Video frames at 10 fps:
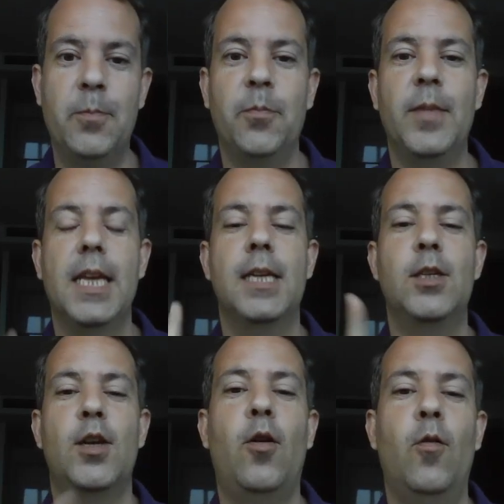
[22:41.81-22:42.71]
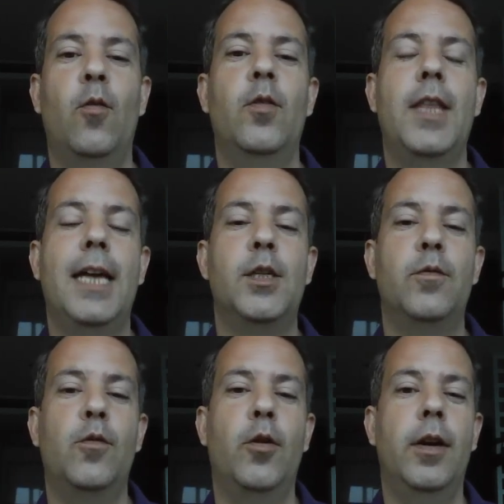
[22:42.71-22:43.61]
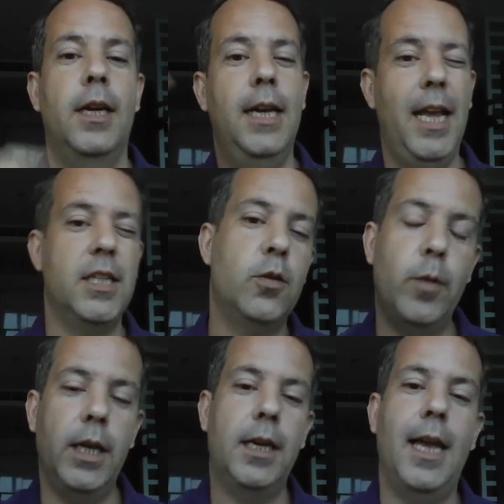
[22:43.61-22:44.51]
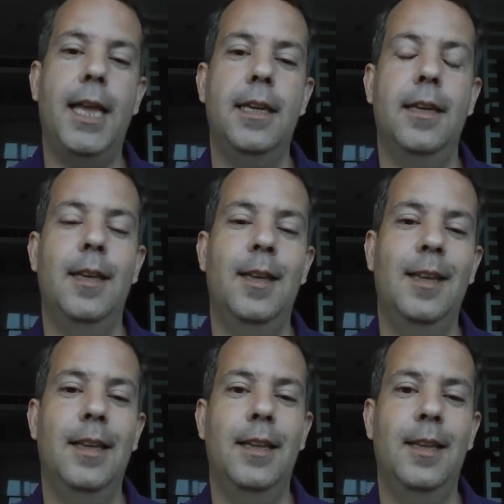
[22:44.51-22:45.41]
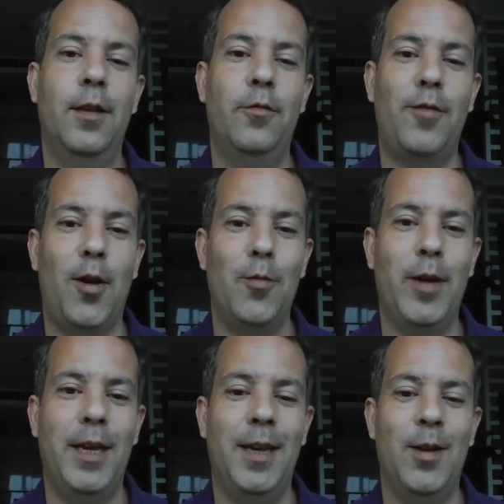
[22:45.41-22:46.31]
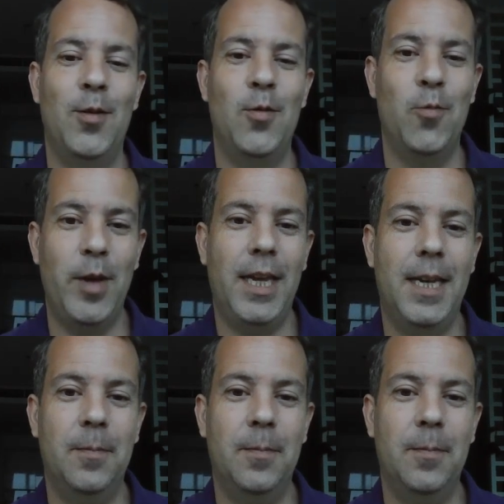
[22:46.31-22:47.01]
So that's for next week and the following week.